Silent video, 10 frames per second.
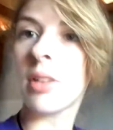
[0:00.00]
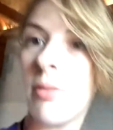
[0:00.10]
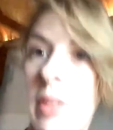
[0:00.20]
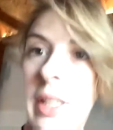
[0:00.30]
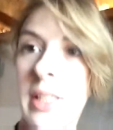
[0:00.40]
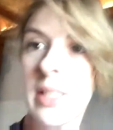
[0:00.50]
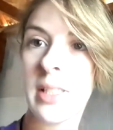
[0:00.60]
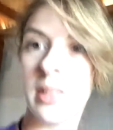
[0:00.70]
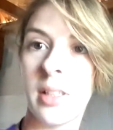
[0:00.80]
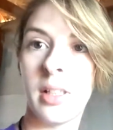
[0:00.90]
the
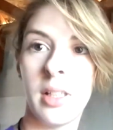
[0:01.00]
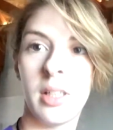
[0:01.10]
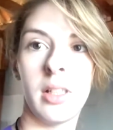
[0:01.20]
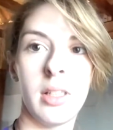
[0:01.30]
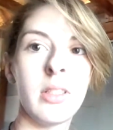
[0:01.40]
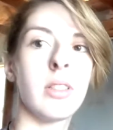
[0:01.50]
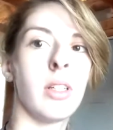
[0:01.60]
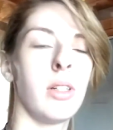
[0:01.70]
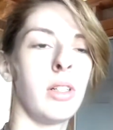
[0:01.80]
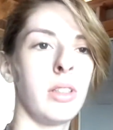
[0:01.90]
vents. So
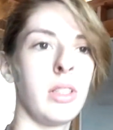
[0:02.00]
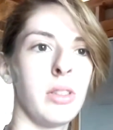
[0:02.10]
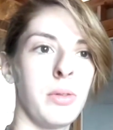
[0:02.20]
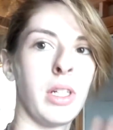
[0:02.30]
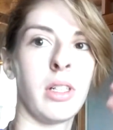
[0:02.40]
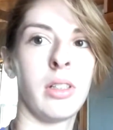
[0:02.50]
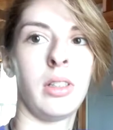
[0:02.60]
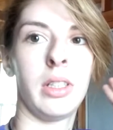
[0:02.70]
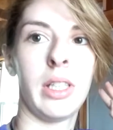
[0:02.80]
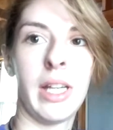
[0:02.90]
I'll get to work
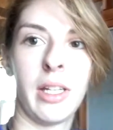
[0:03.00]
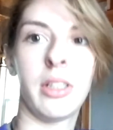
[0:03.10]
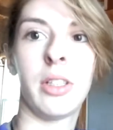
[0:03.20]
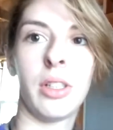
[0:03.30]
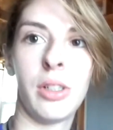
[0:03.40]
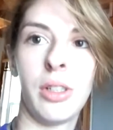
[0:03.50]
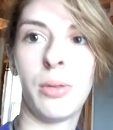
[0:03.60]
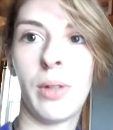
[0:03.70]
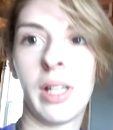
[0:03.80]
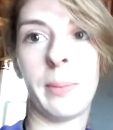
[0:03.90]
on that and show
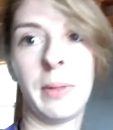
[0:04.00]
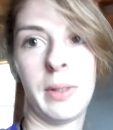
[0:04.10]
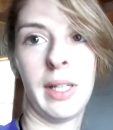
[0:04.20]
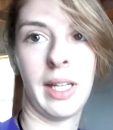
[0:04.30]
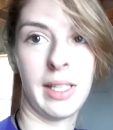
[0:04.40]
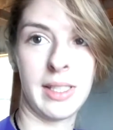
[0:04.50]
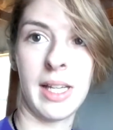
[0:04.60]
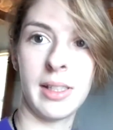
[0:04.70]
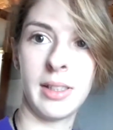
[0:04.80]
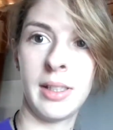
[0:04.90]
you what I'm doing
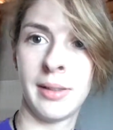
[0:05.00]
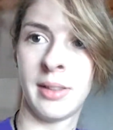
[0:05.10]
exactly.